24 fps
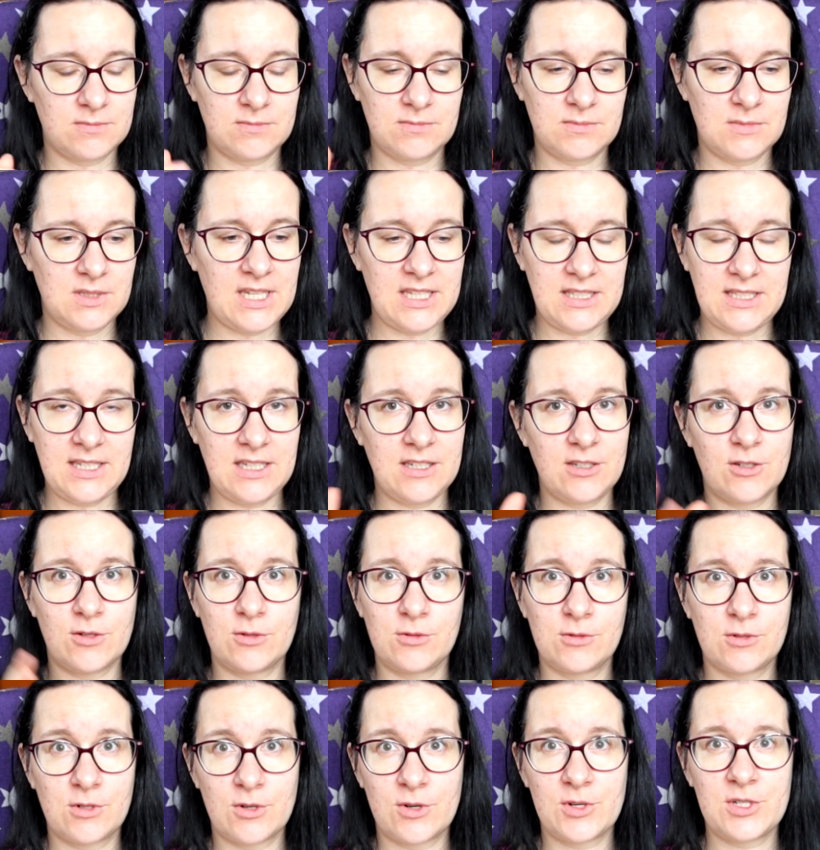knitting or
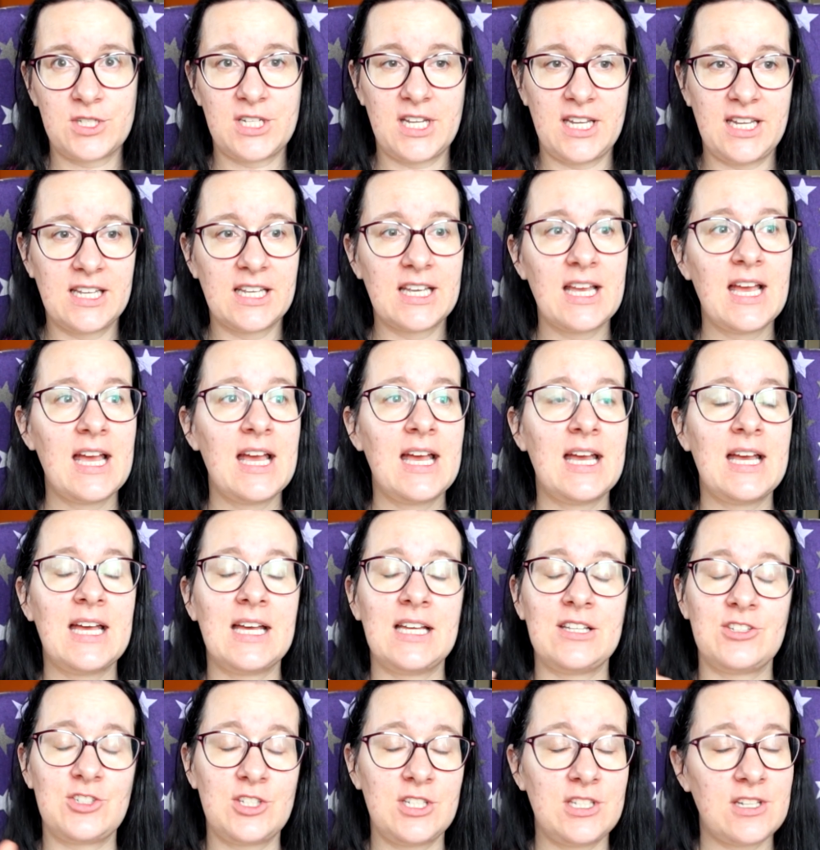crocheting.
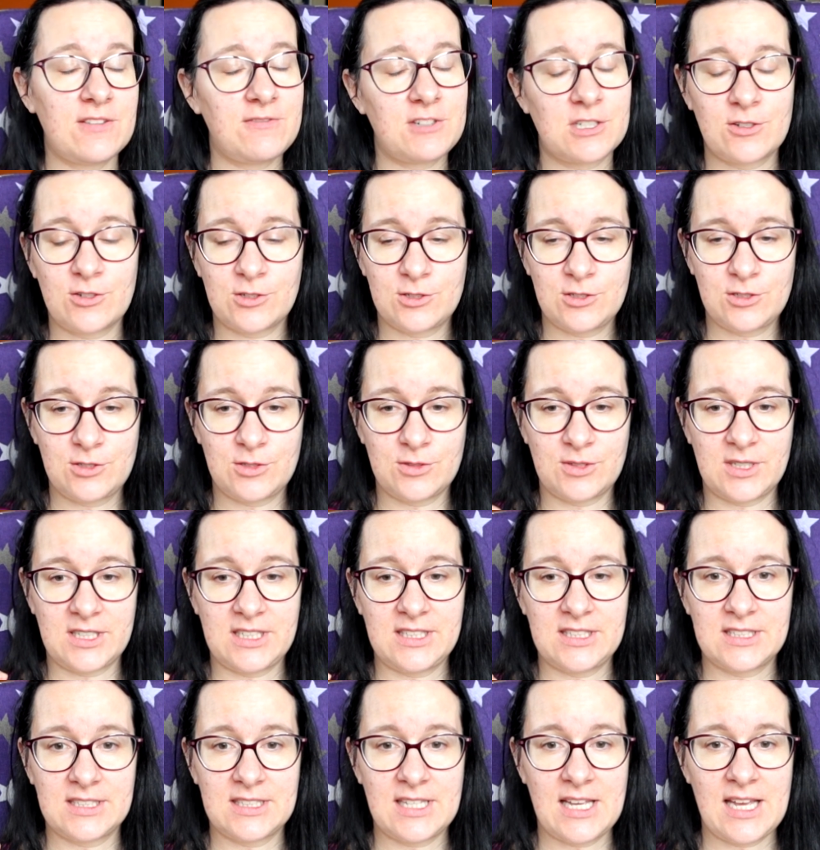She never got to
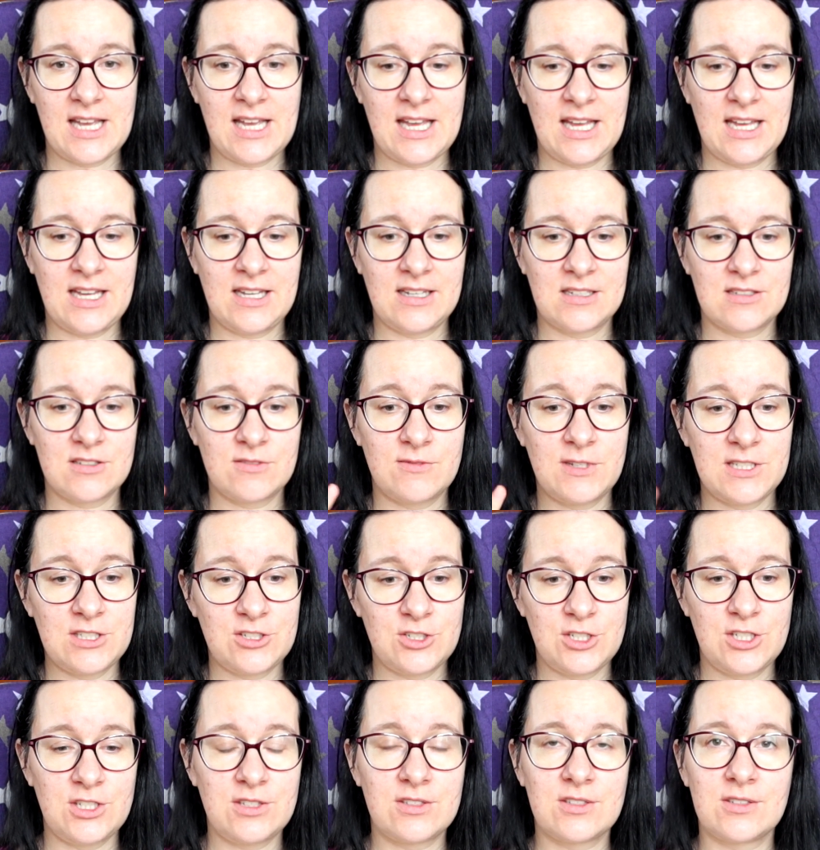it, and when
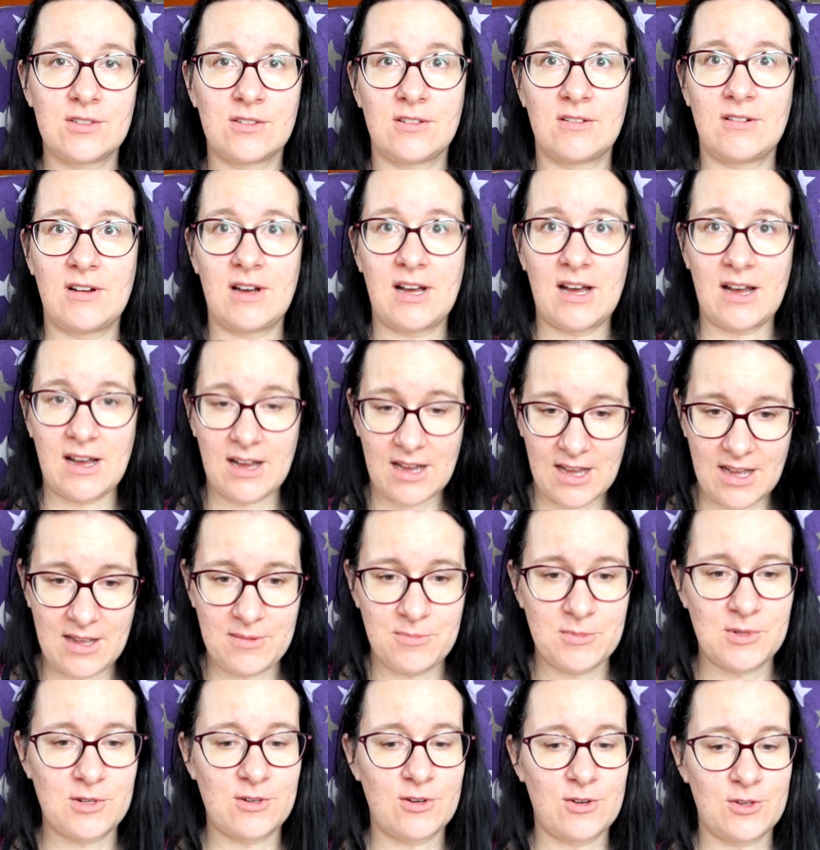she saw
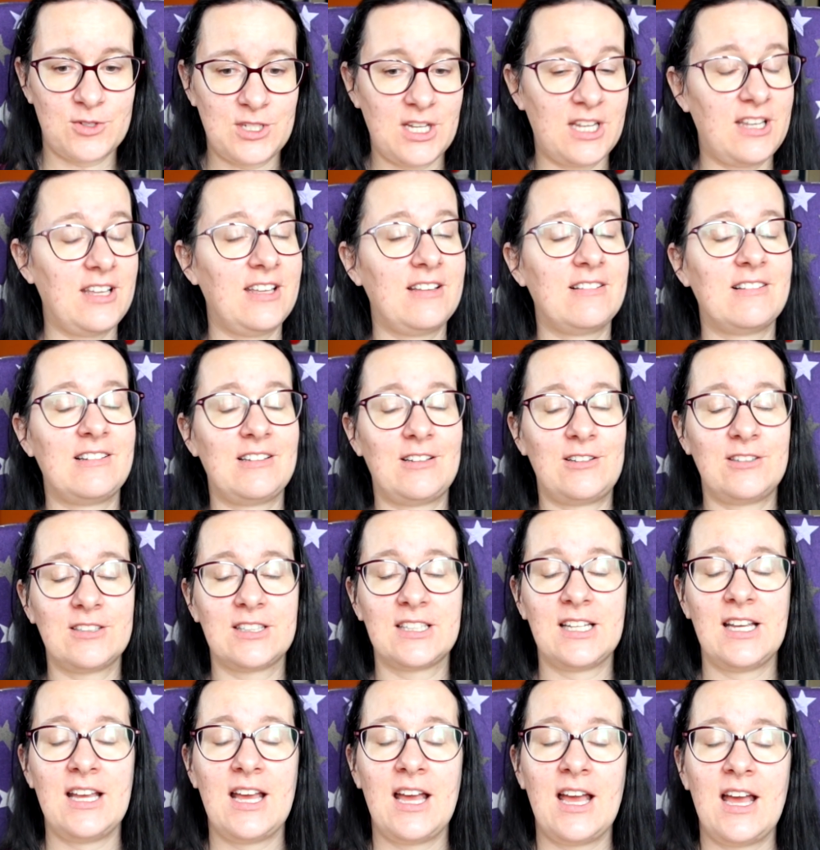I'm crocheting a lot,